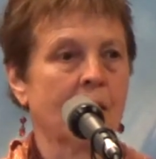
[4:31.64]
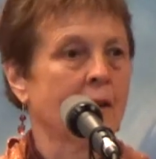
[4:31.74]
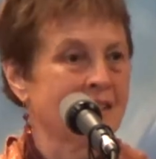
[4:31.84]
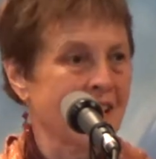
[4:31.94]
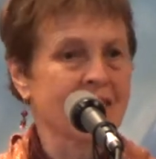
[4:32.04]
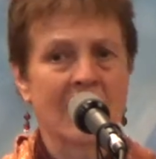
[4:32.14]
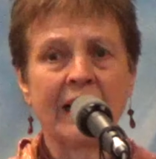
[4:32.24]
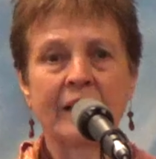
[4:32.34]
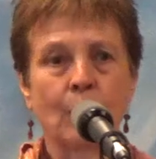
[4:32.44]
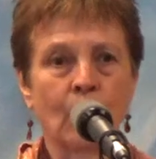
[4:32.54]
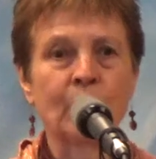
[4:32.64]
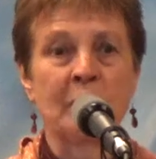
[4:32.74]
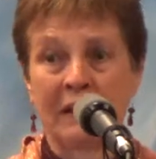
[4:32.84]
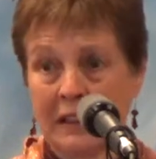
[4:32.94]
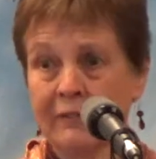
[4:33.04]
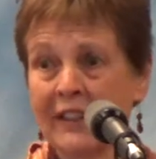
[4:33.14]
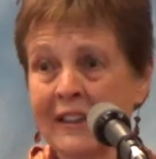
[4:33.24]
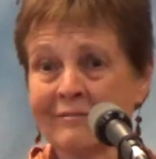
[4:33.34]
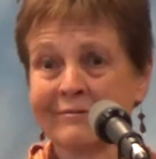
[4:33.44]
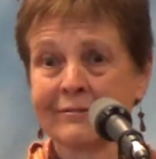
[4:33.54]
Does that sound like the world we've been living
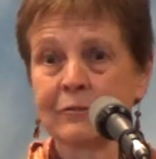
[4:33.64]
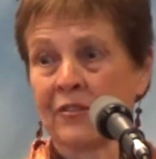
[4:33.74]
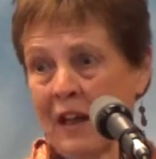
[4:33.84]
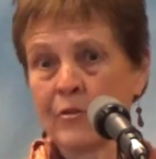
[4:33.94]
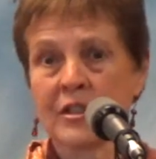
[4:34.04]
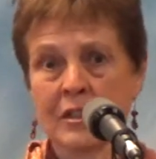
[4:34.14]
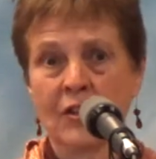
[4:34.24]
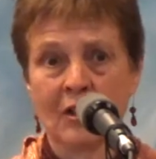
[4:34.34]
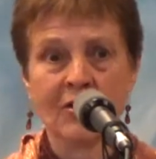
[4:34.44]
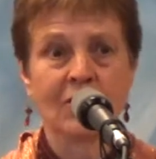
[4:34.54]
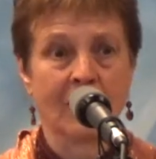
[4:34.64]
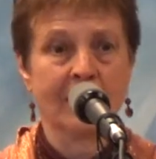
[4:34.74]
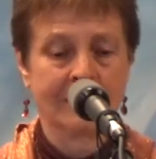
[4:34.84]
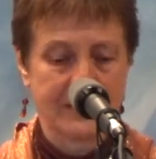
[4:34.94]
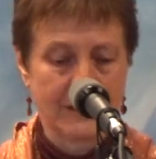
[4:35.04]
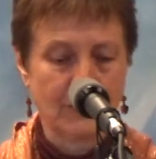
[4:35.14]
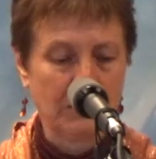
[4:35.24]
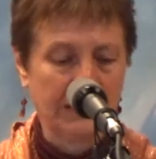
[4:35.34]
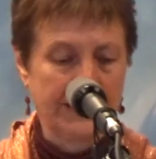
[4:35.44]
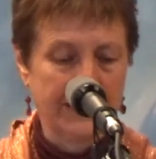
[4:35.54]
in for thousands of years, right? Several
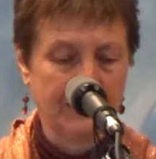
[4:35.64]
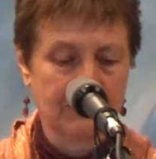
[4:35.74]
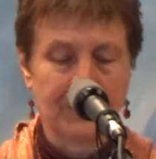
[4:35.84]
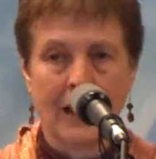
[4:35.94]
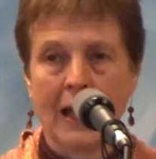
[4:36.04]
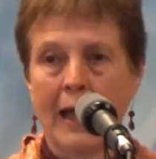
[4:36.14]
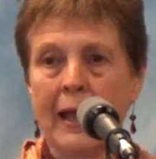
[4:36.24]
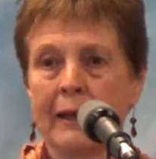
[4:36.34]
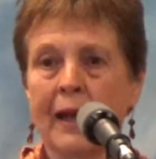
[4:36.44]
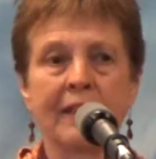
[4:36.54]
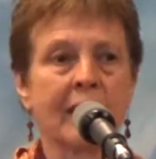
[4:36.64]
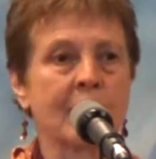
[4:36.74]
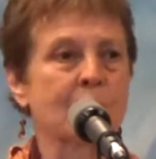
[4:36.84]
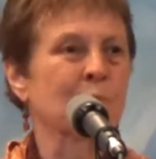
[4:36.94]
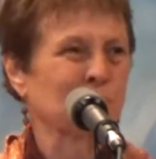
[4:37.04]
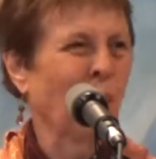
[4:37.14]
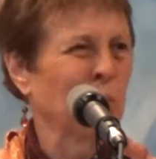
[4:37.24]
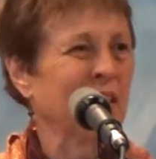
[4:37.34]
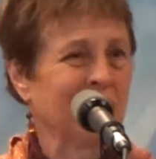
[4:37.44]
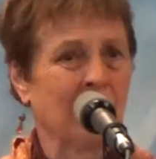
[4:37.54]
millennia. And I think it's
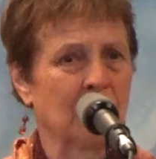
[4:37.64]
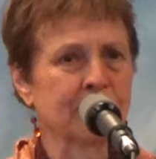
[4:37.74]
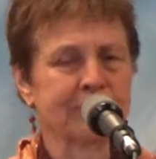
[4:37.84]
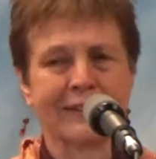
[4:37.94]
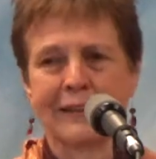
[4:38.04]
probably enough.